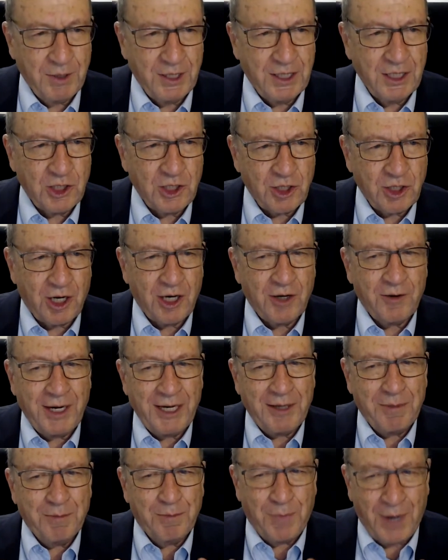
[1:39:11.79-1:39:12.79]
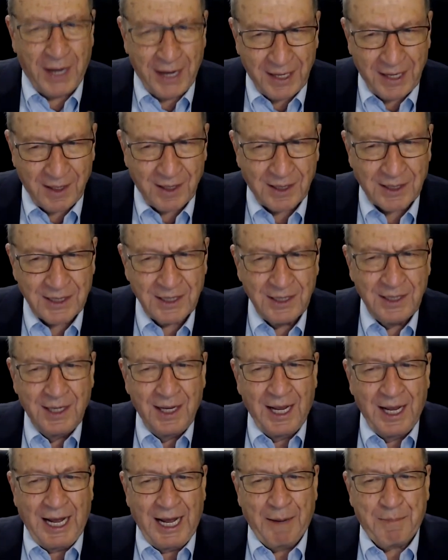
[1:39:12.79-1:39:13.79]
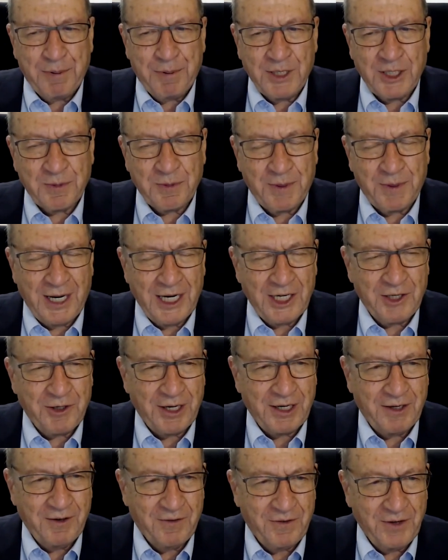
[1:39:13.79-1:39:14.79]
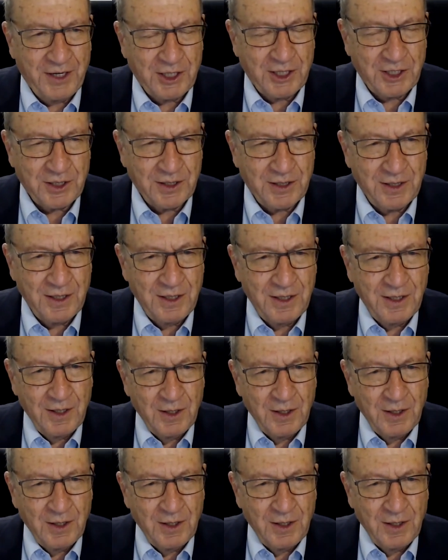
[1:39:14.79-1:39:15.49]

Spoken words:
We can tolerate mild upper respiratory tract infection.